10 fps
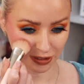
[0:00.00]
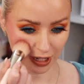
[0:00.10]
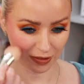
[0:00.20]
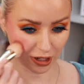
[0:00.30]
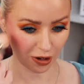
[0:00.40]

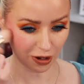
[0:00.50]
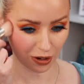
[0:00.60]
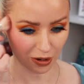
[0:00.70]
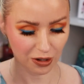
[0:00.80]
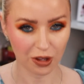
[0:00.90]
And there
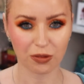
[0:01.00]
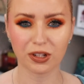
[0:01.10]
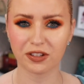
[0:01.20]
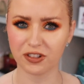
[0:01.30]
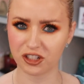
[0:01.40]
are three
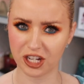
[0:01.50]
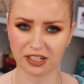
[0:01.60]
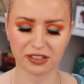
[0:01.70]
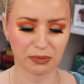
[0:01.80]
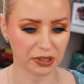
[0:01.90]
different
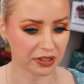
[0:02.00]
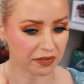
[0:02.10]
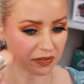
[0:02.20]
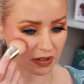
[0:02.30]
shades, I believe,